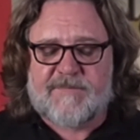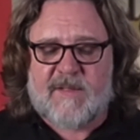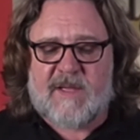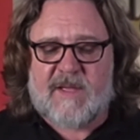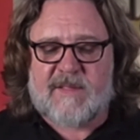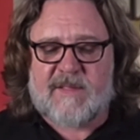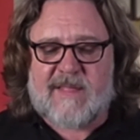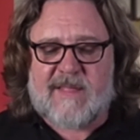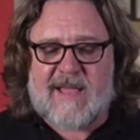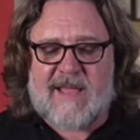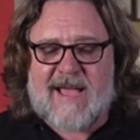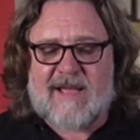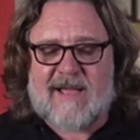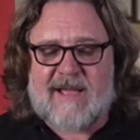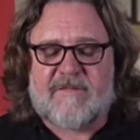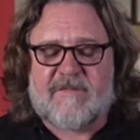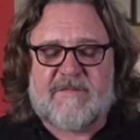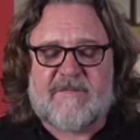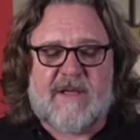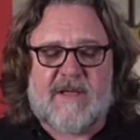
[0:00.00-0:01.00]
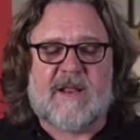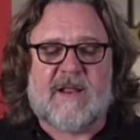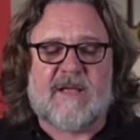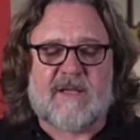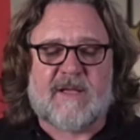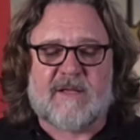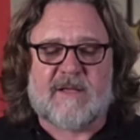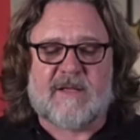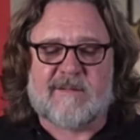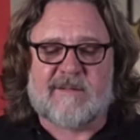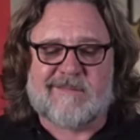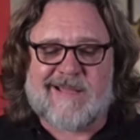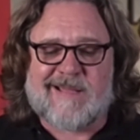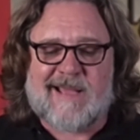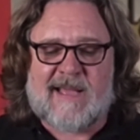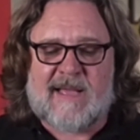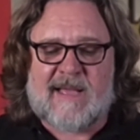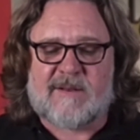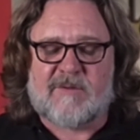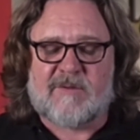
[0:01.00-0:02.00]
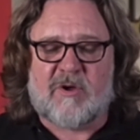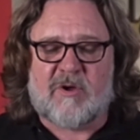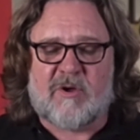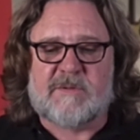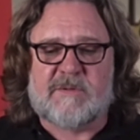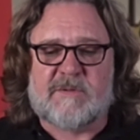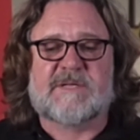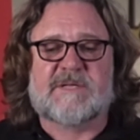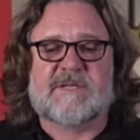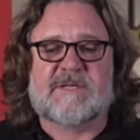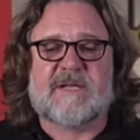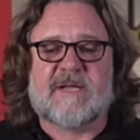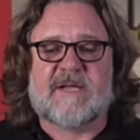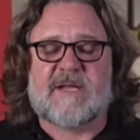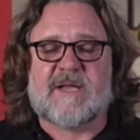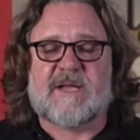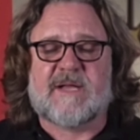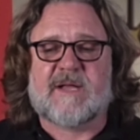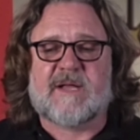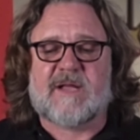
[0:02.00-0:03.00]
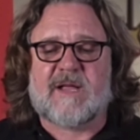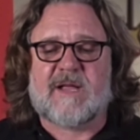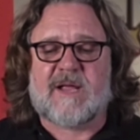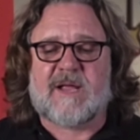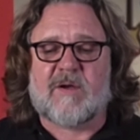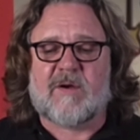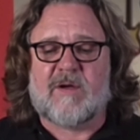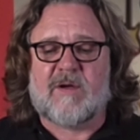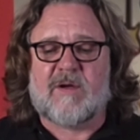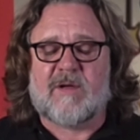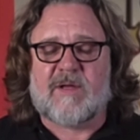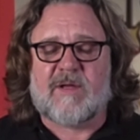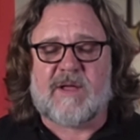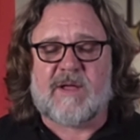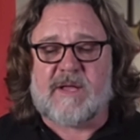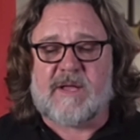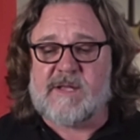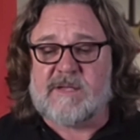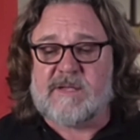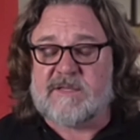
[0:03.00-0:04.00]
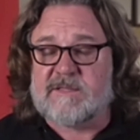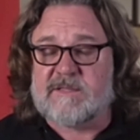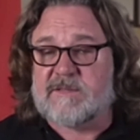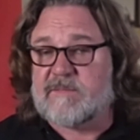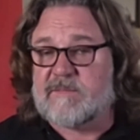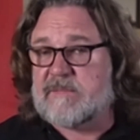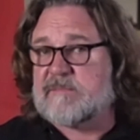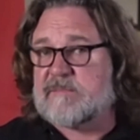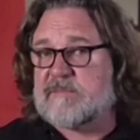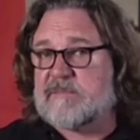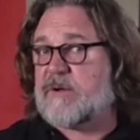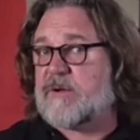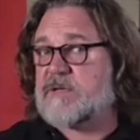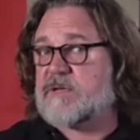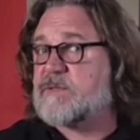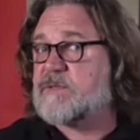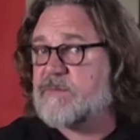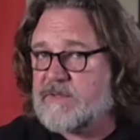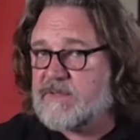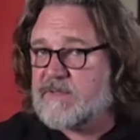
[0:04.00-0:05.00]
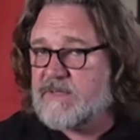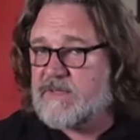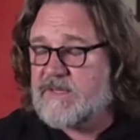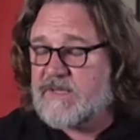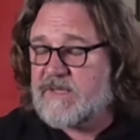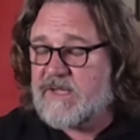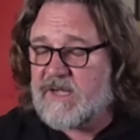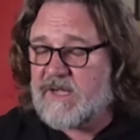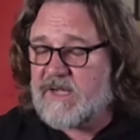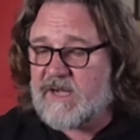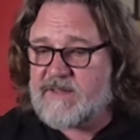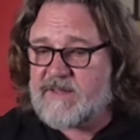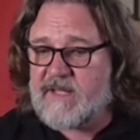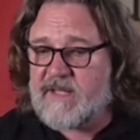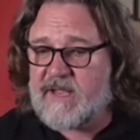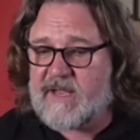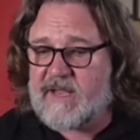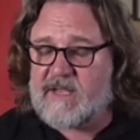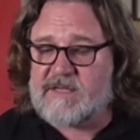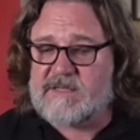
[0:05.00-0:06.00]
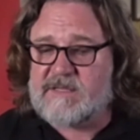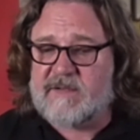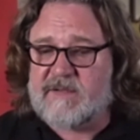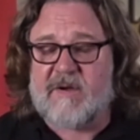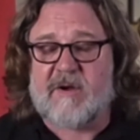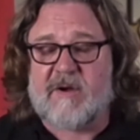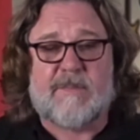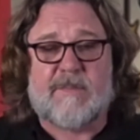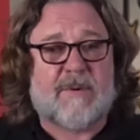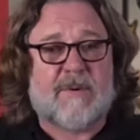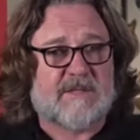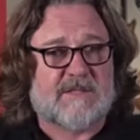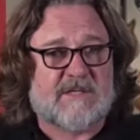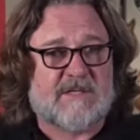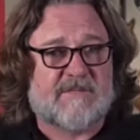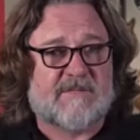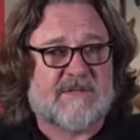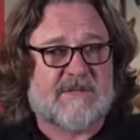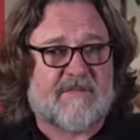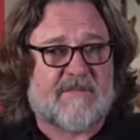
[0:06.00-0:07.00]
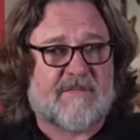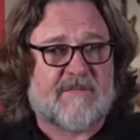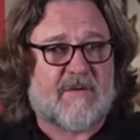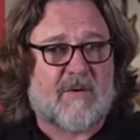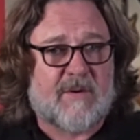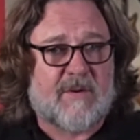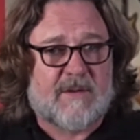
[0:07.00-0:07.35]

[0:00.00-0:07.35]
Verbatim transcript: that feeling that normalcy is possible, I think, is a very positive step forward.